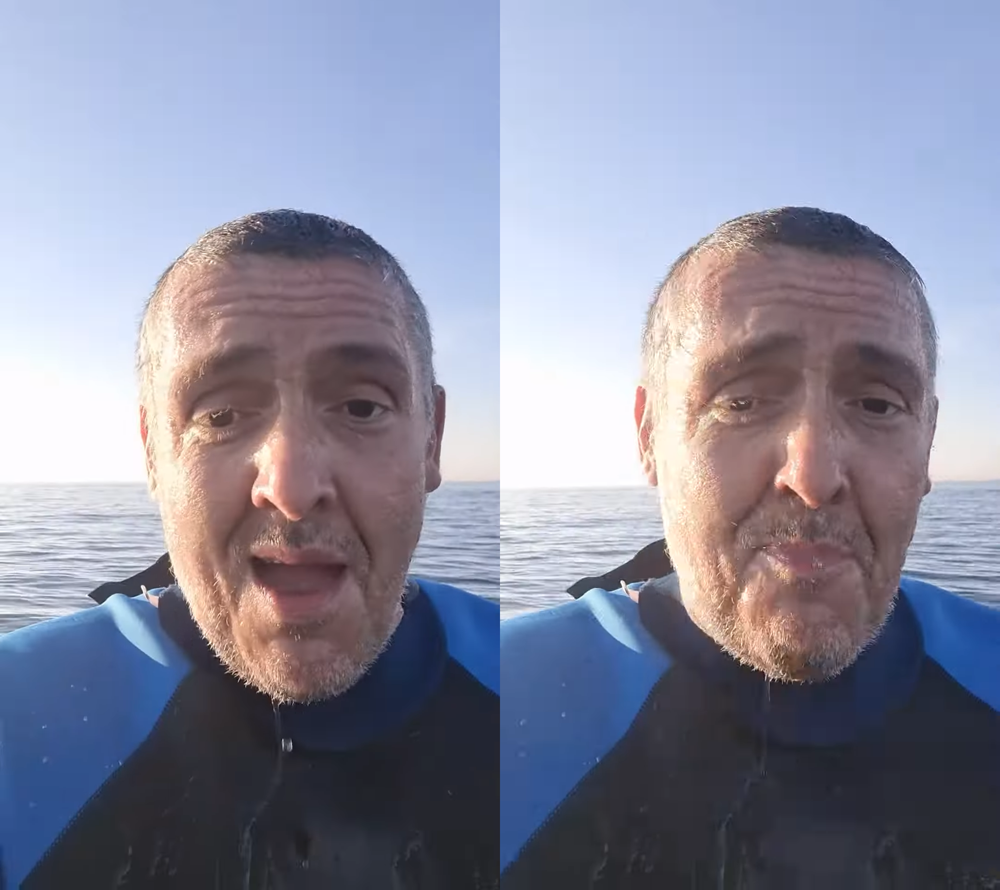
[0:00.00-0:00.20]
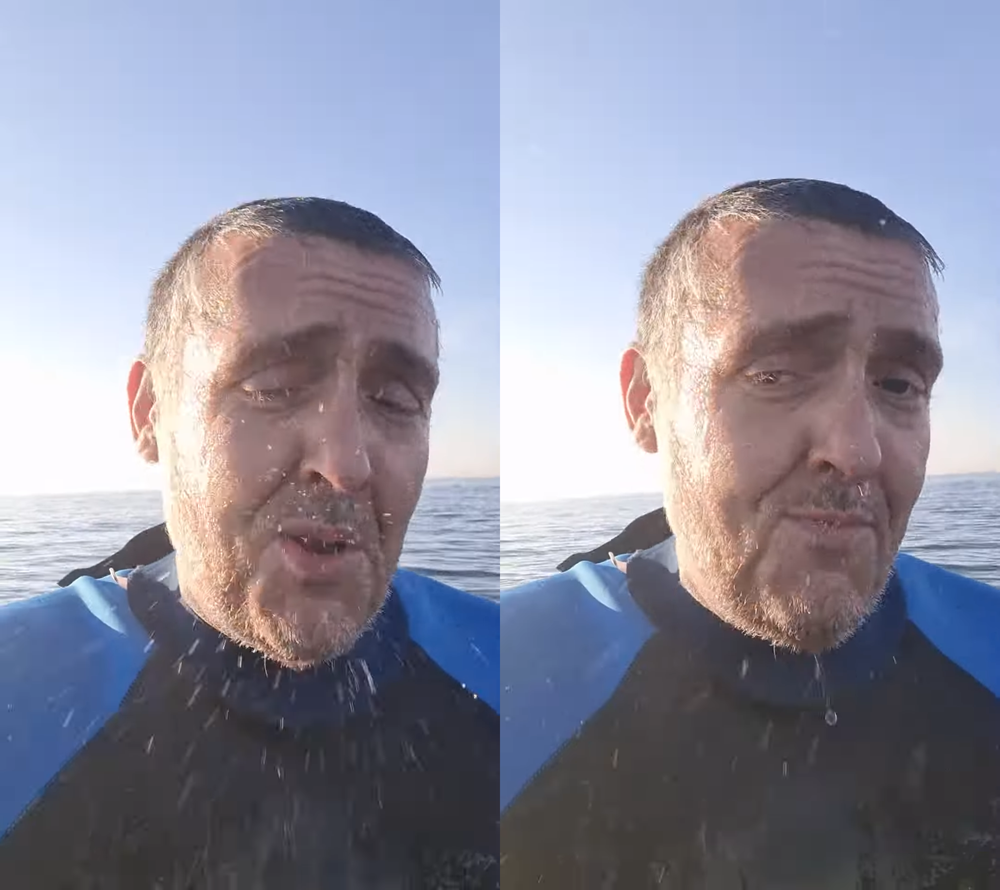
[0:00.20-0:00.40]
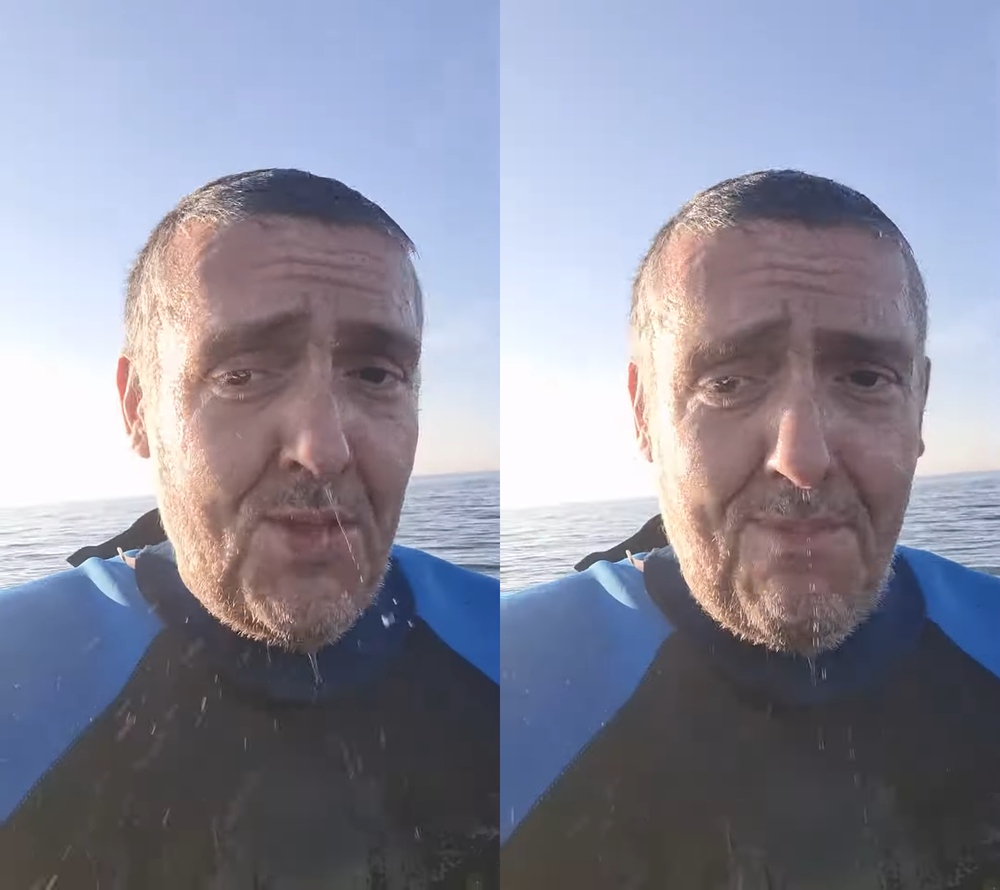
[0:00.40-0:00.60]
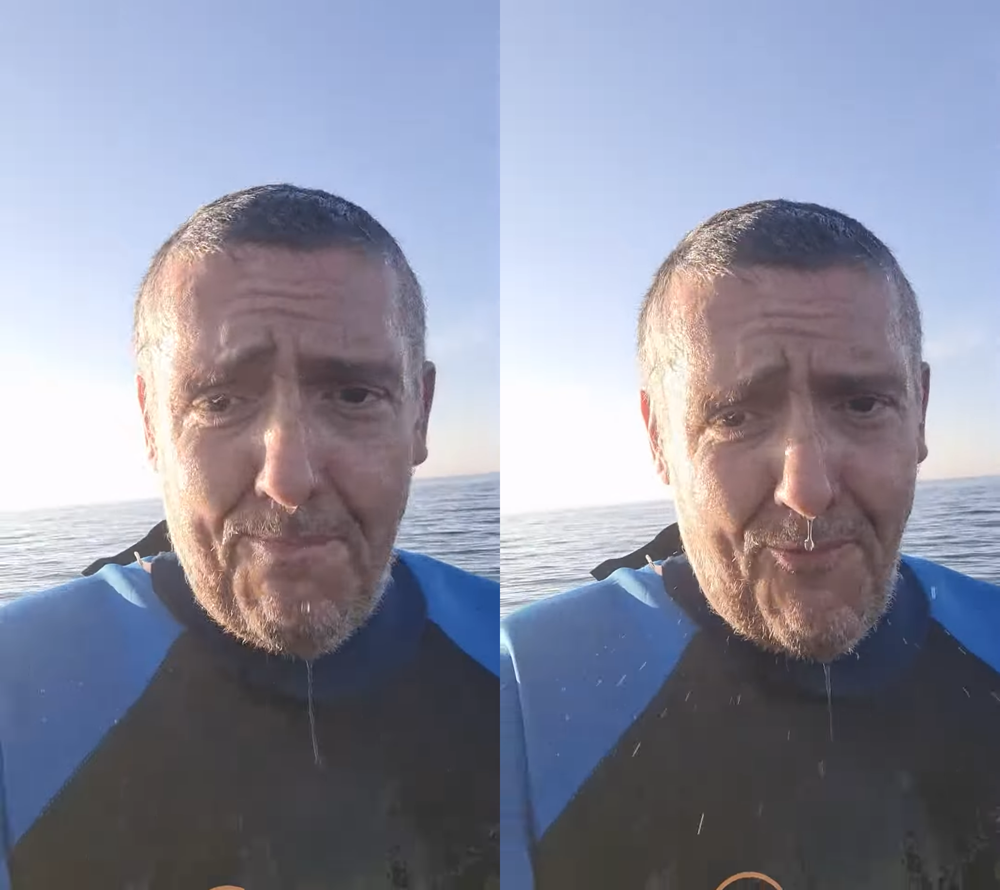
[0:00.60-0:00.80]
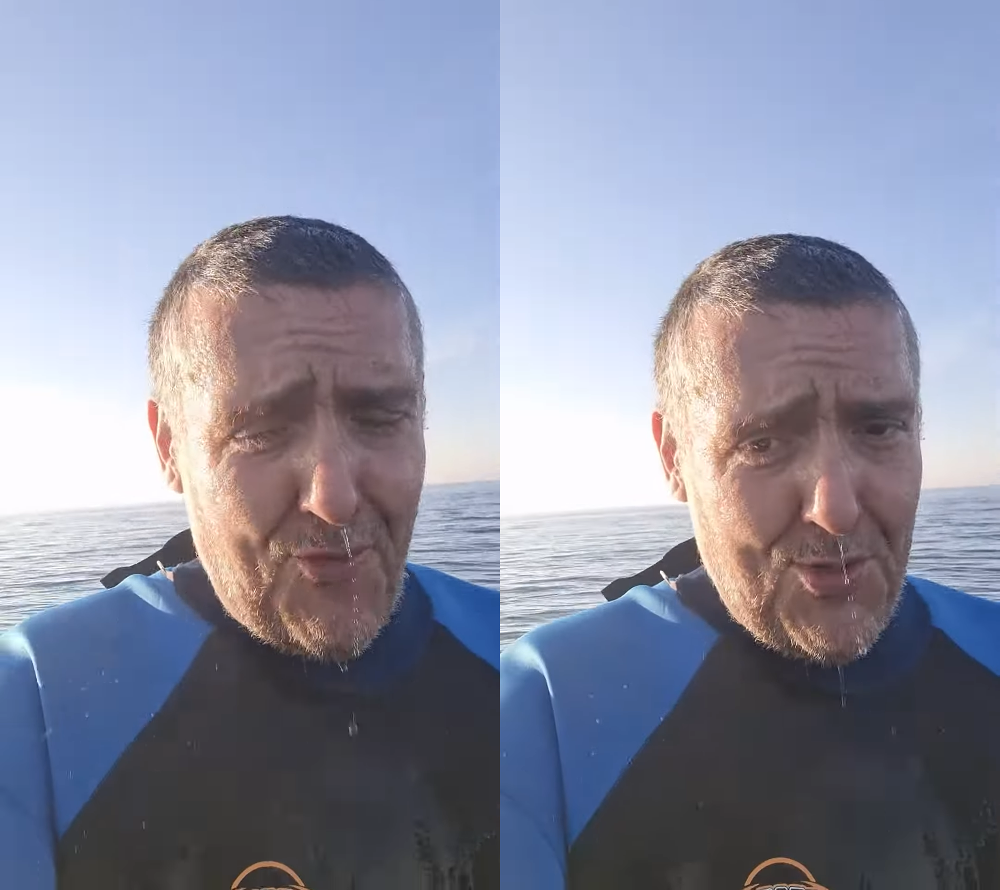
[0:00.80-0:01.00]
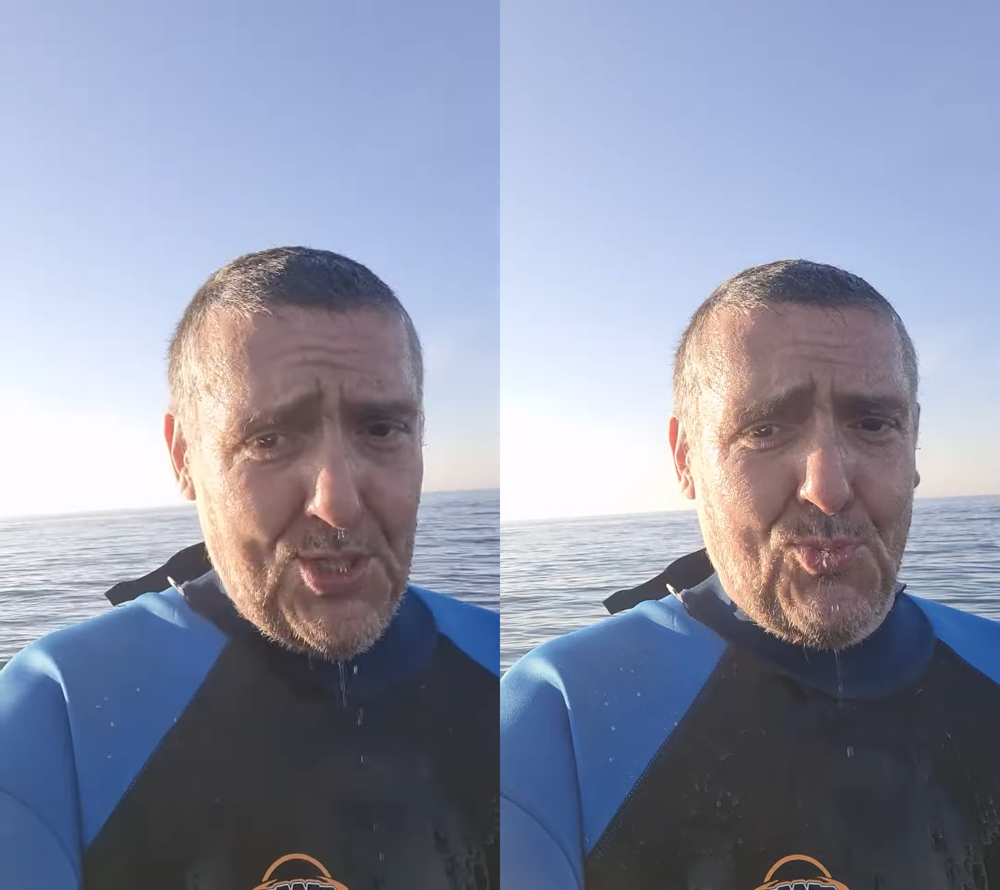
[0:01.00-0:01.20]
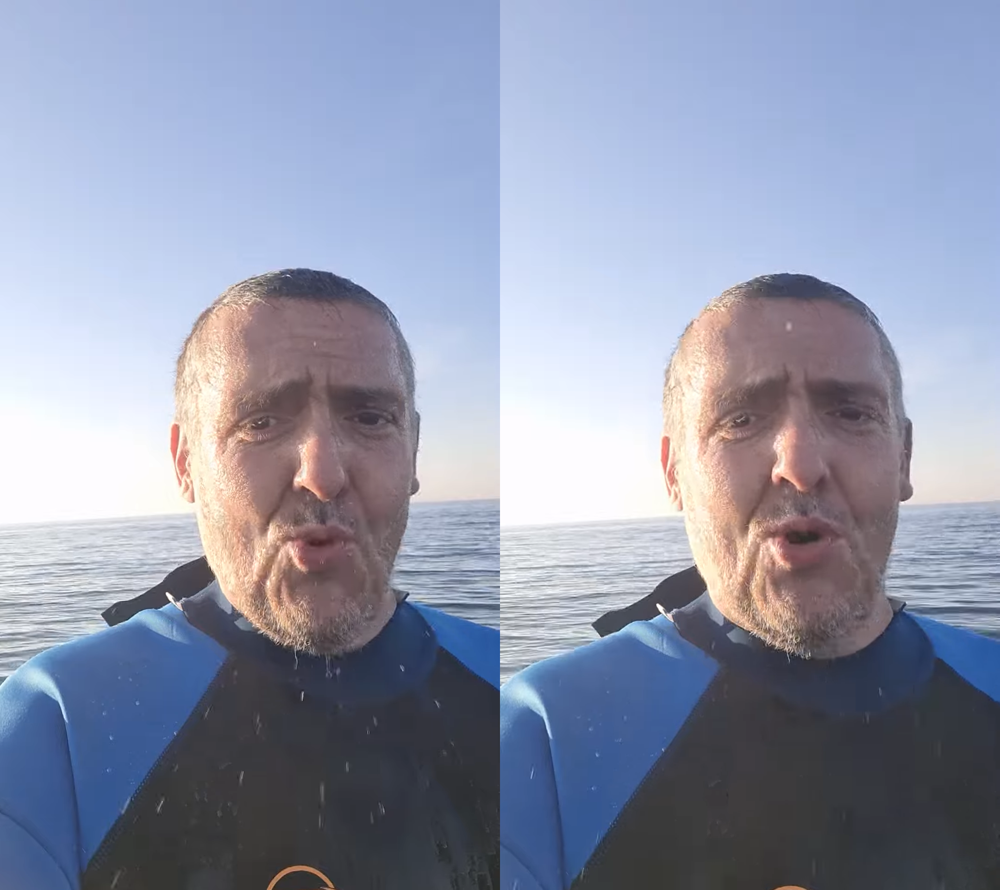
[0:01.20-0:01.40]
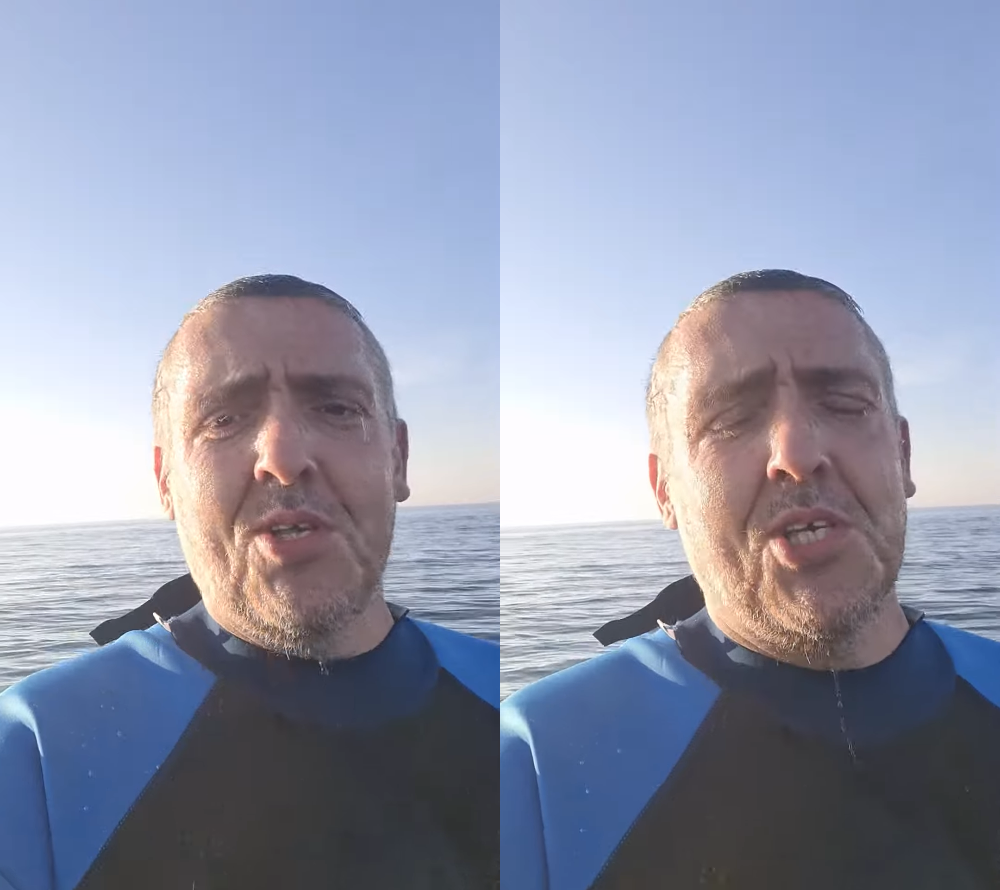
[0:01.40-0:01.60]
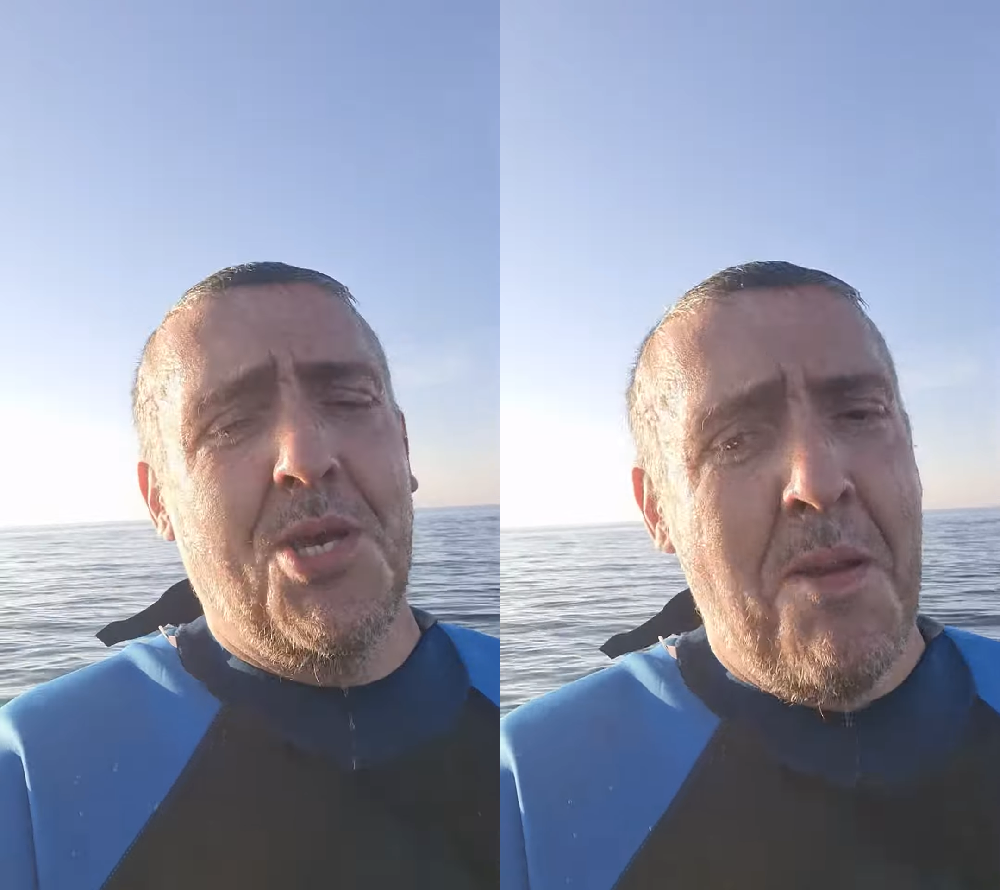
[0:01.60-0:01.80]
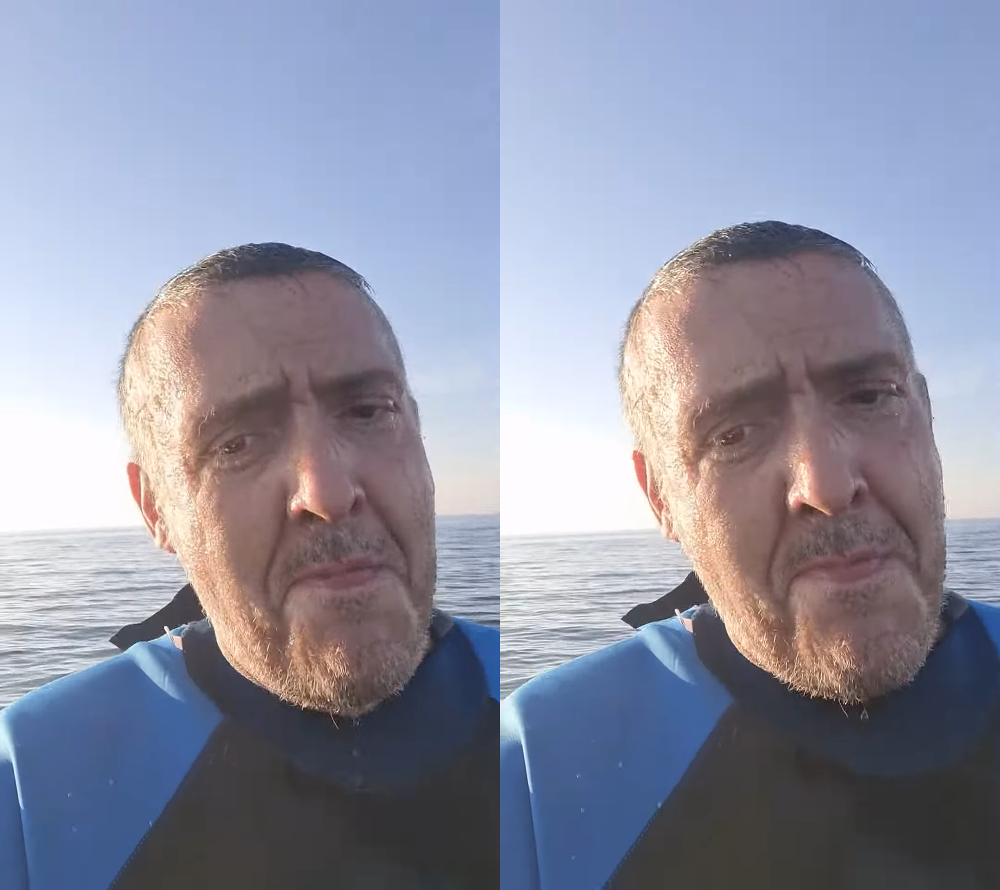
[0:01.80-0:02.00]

I prefer this water,